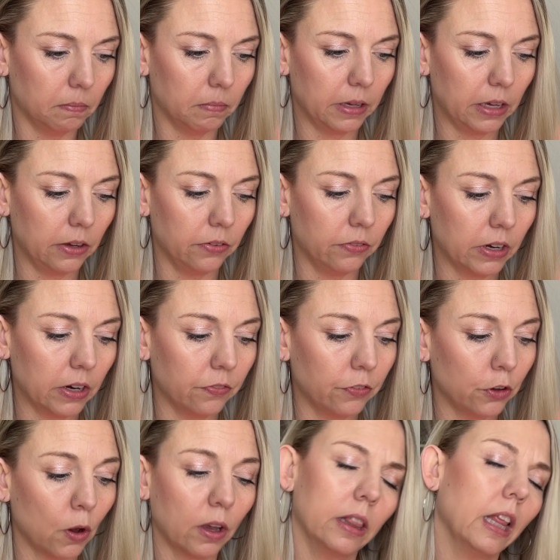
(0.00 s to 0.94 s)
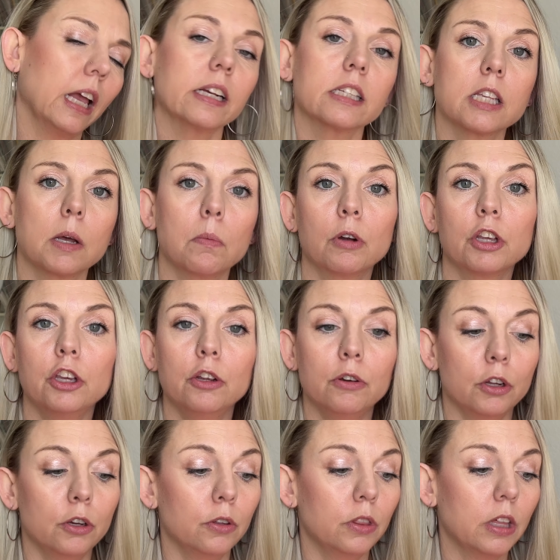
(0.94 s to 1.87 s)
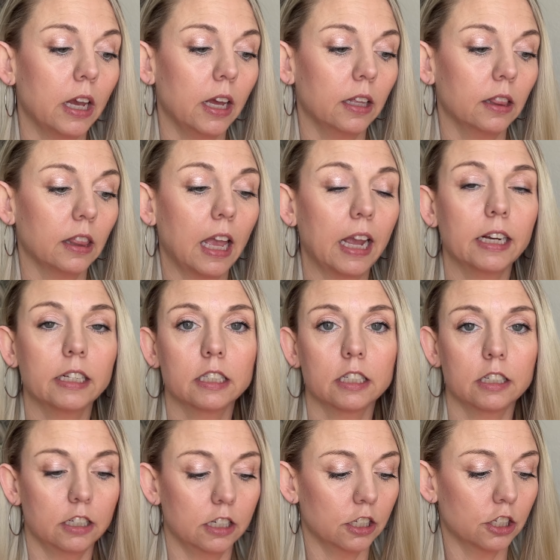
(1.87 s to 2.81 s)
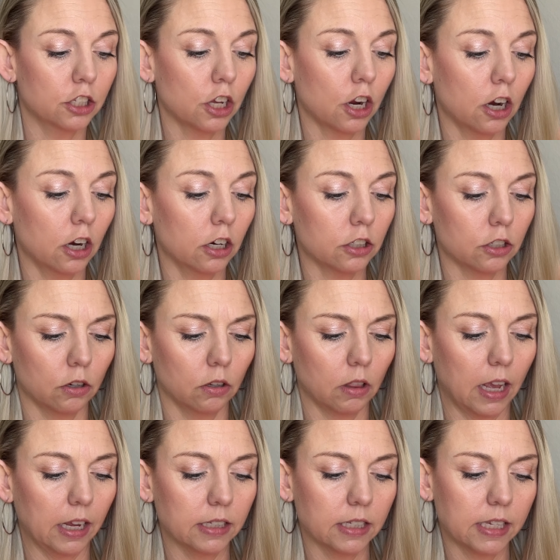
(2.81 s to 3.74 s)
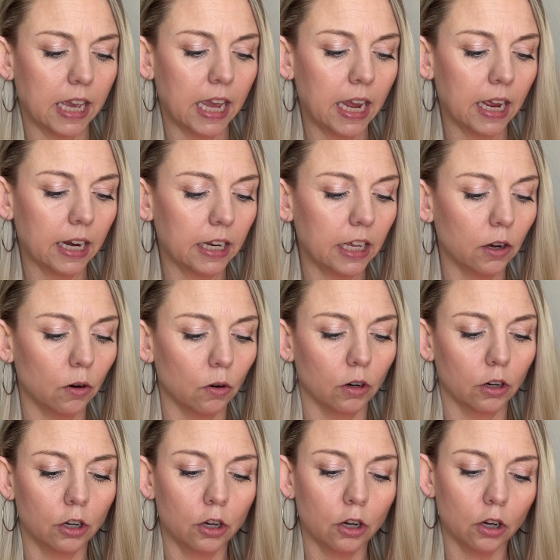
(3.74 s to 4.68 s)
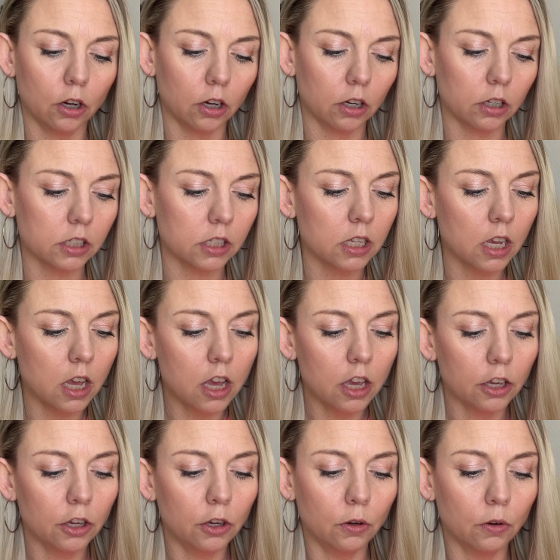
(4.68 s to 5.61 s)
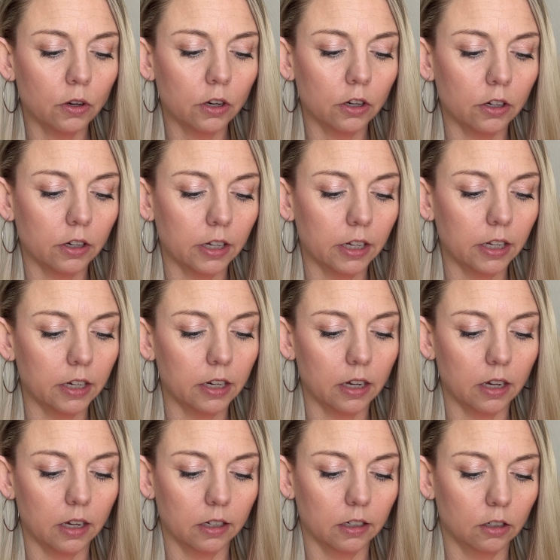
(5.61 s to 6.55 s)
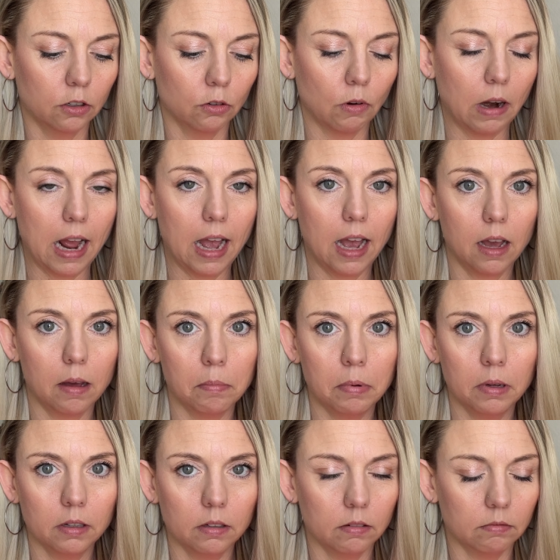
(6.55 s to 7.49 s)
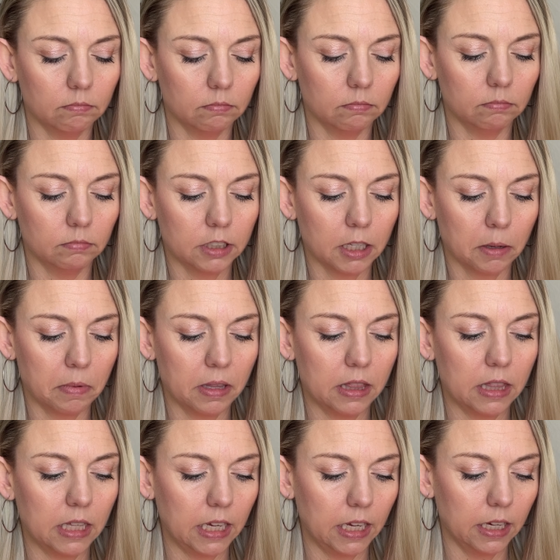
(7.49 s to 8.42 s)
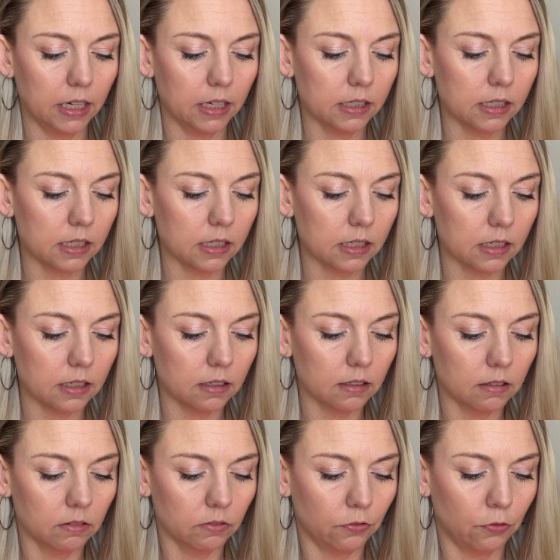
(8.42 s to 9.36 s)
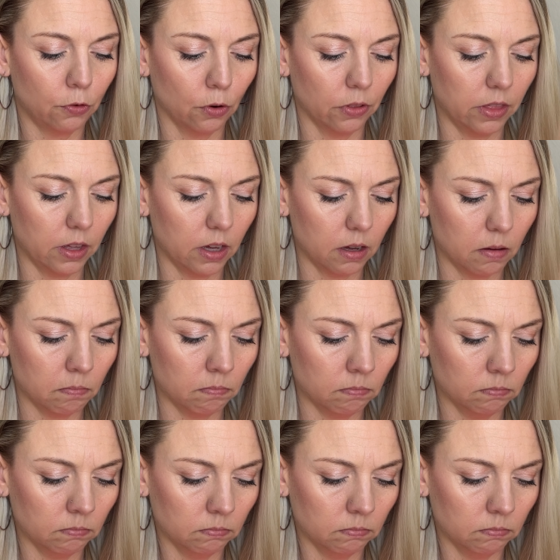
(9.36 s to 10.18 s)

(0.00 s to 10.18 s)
even if you had like someone you knew that liked desserts or likes candy or cooks, you could grab some of these for them.